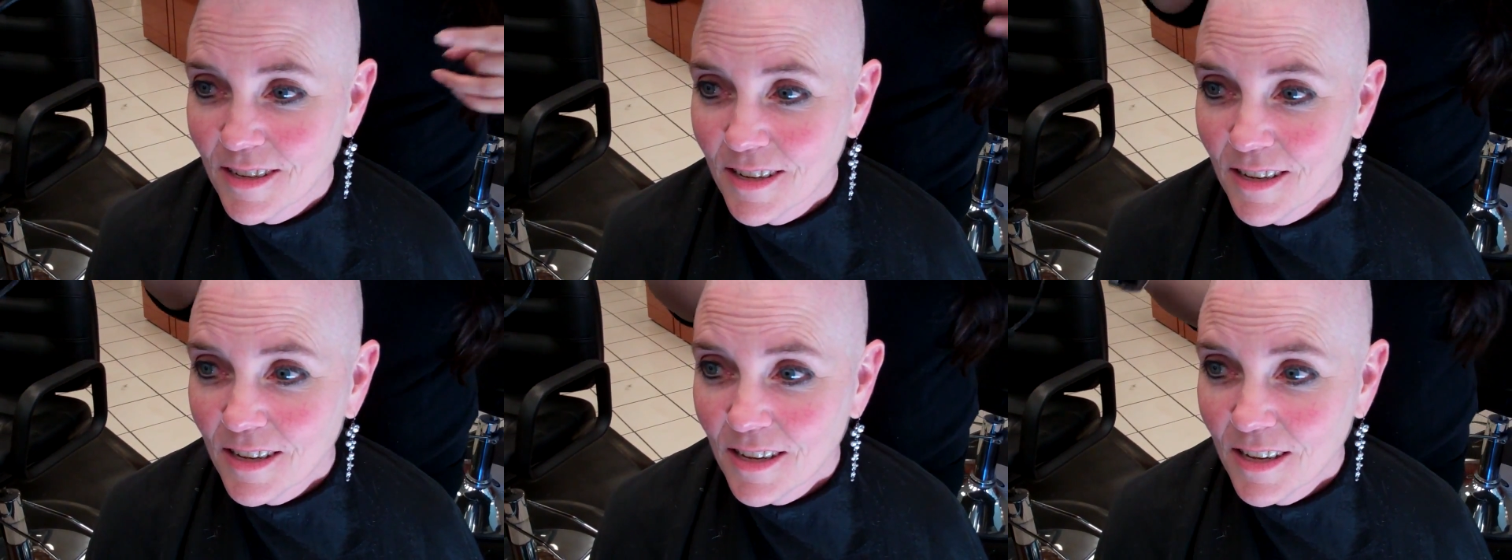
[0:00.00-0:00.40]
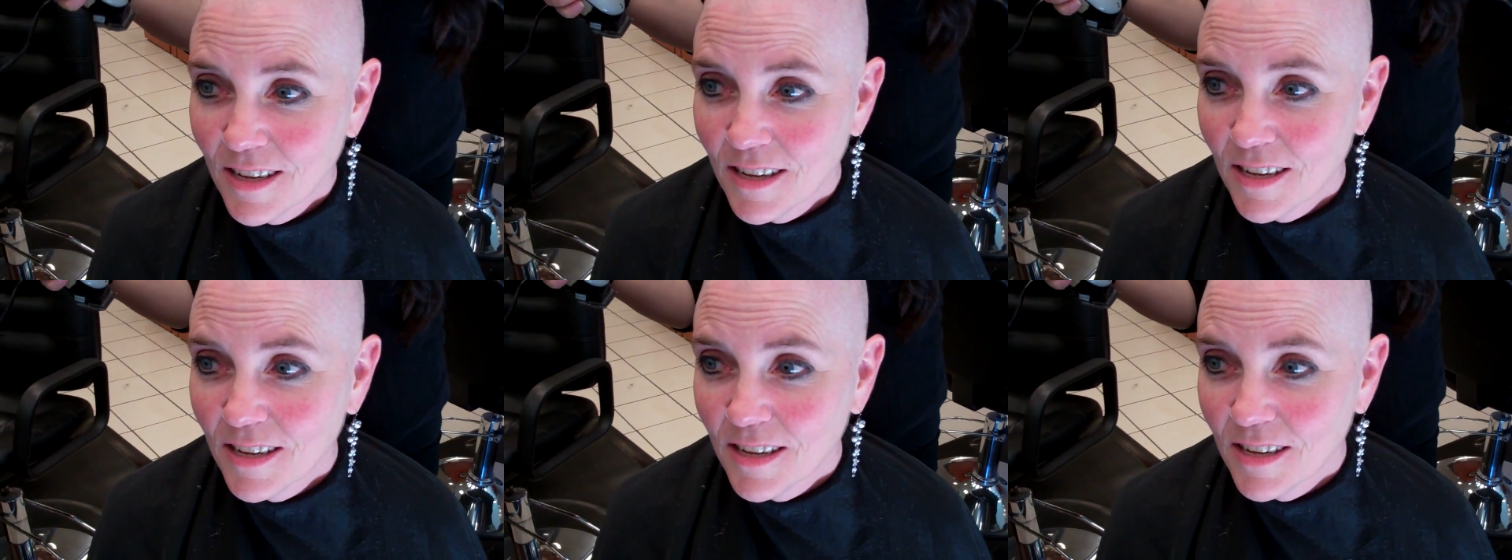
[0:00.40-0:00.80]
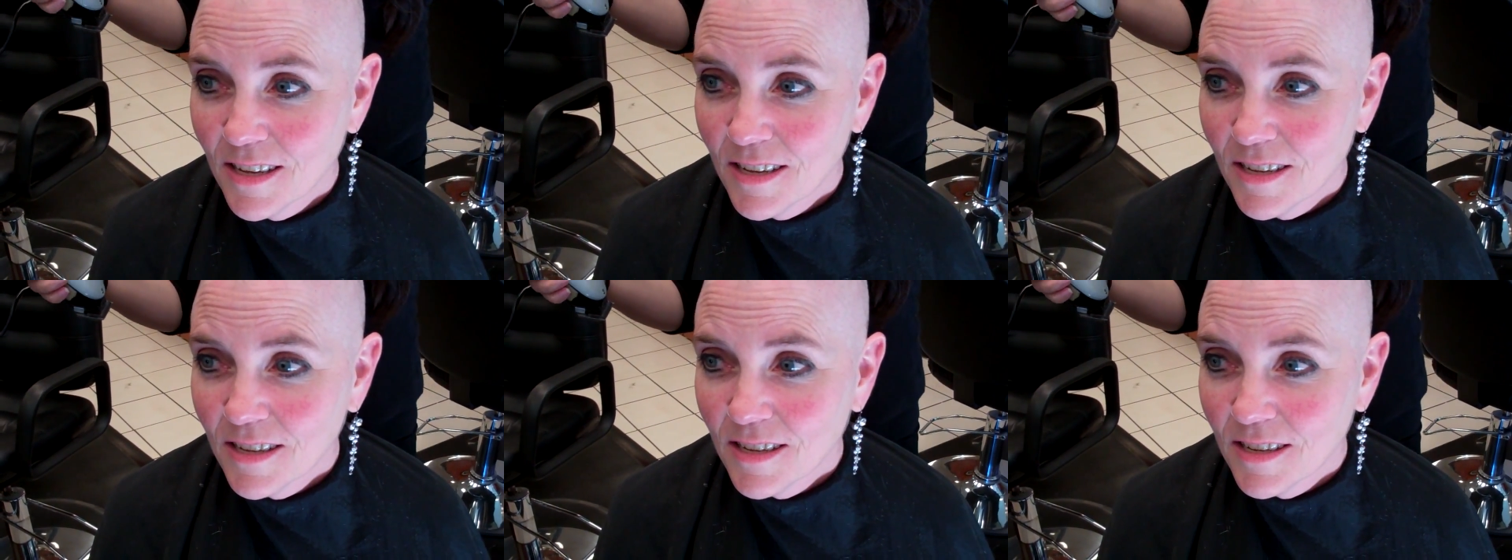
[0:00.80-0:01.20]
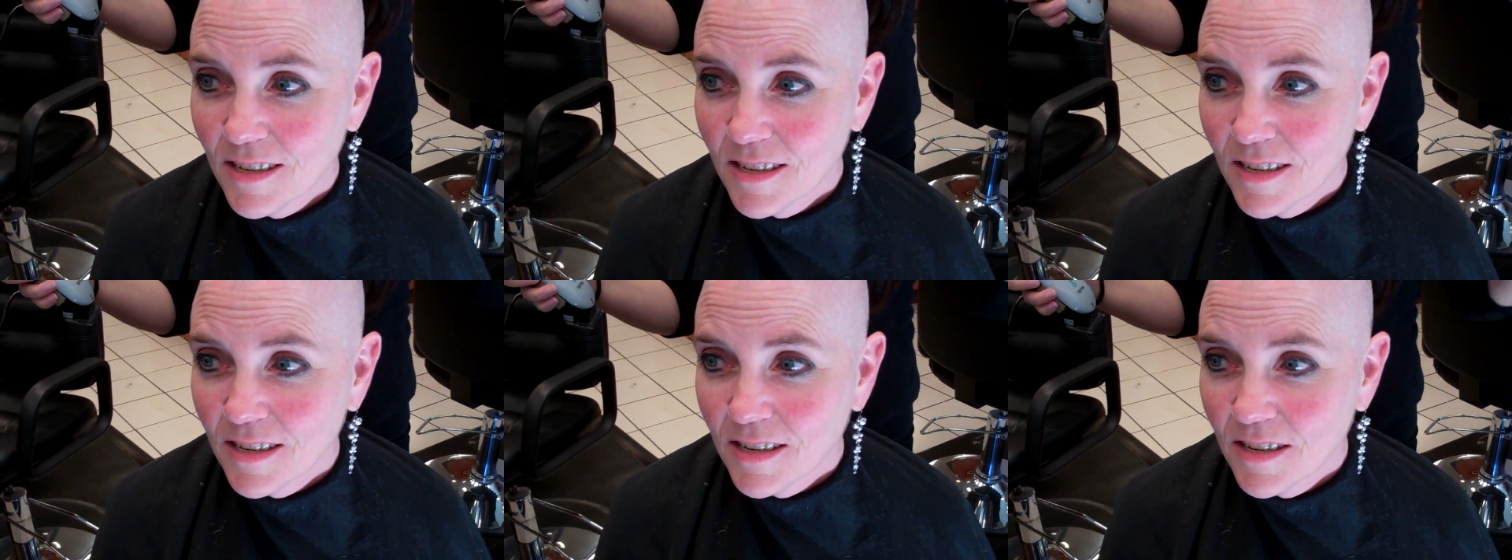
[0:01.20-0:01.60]
Um, I
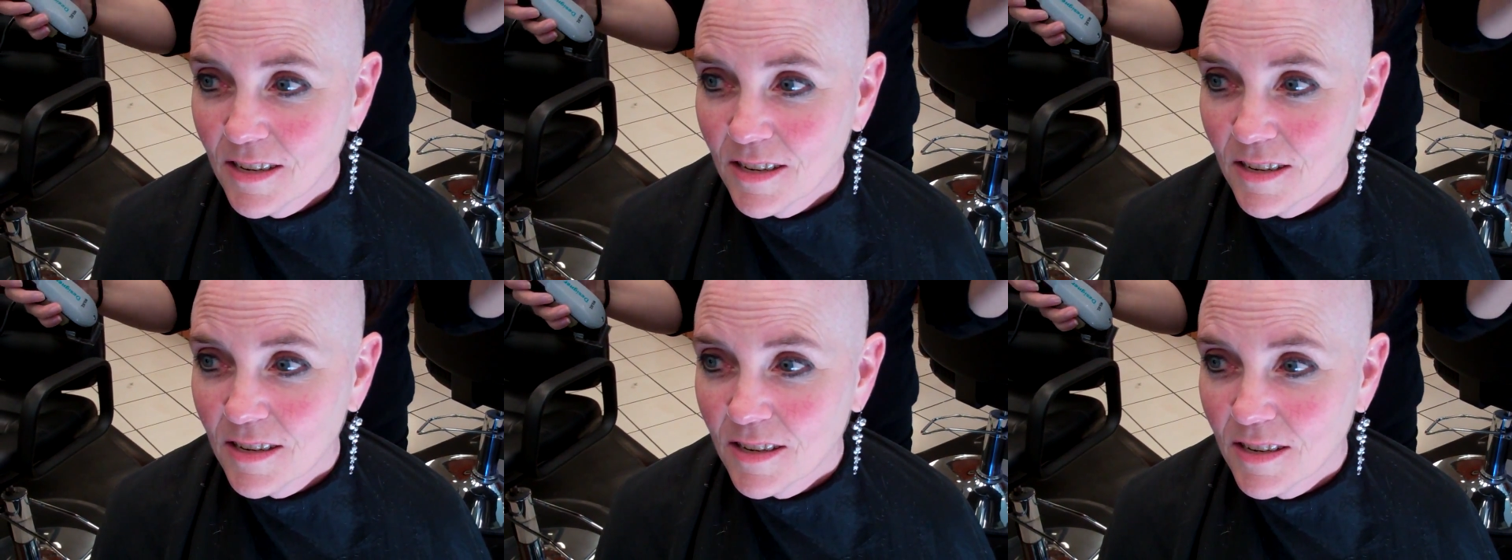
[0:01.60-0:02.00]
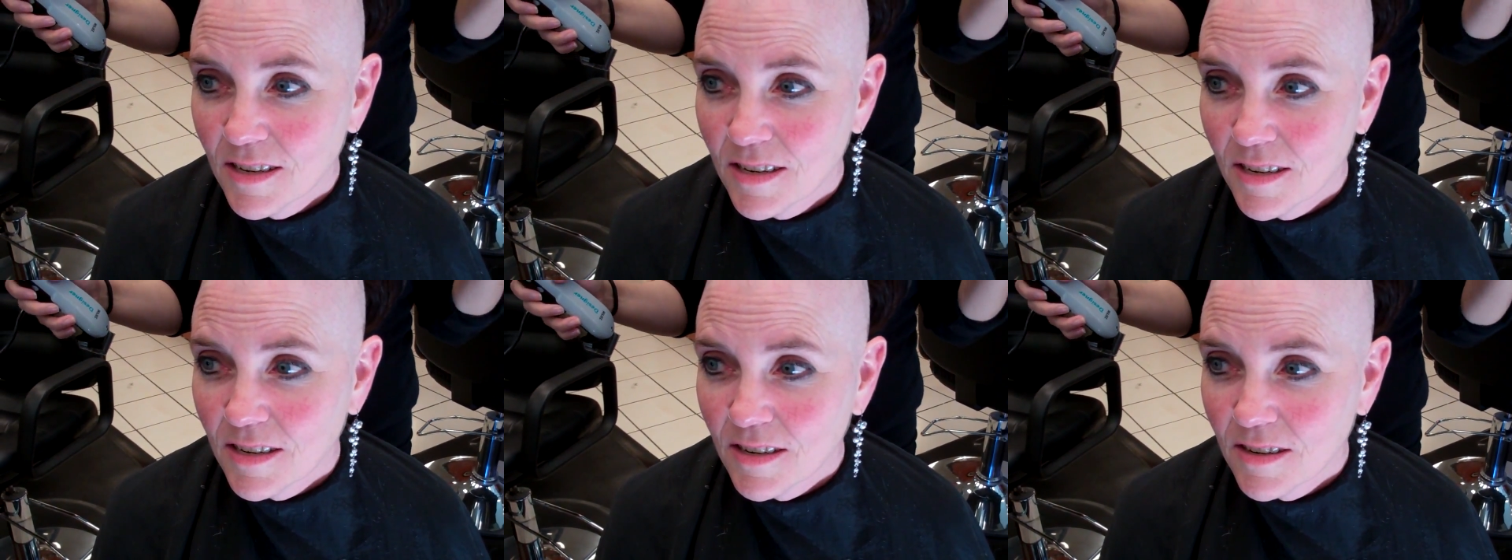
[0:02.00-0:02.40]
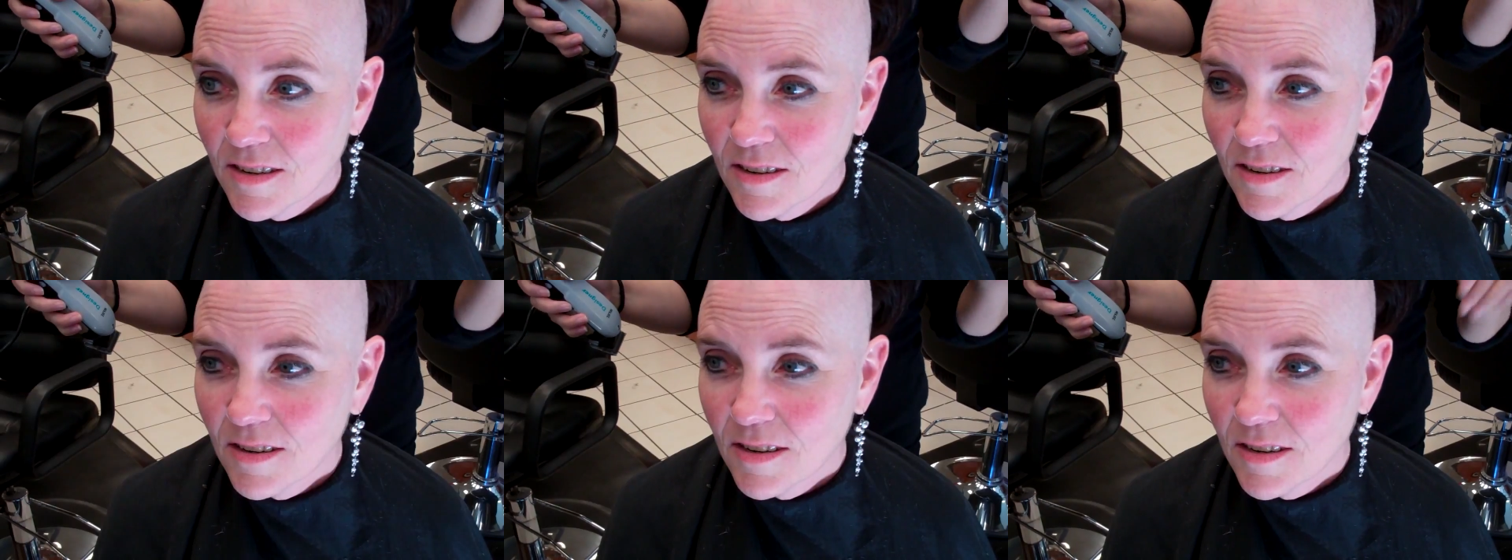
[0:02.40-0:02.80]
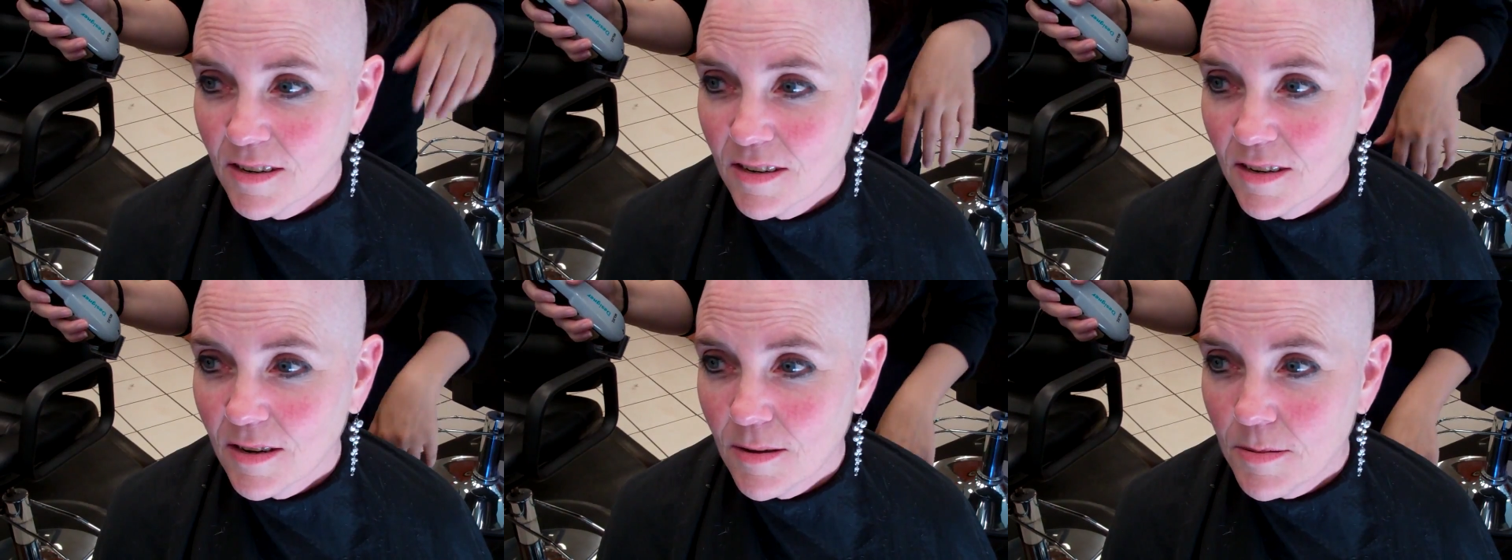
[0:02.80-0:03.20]
did like only like
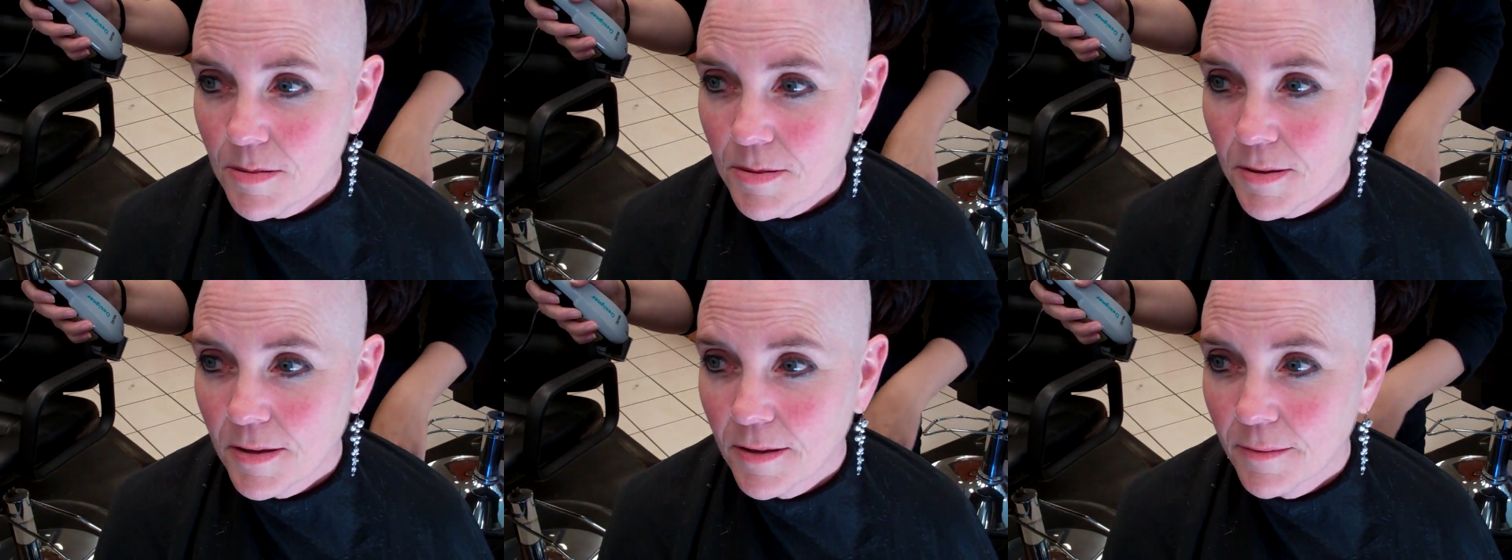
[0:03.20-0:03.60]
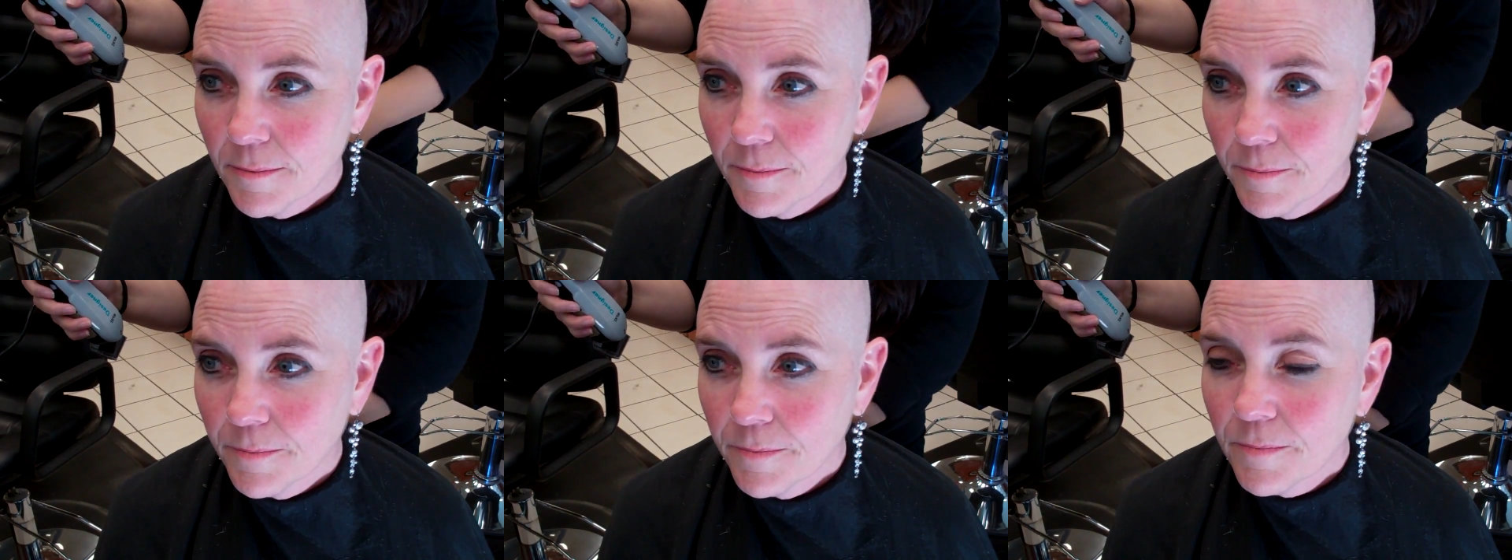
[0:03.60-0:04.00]
four or five.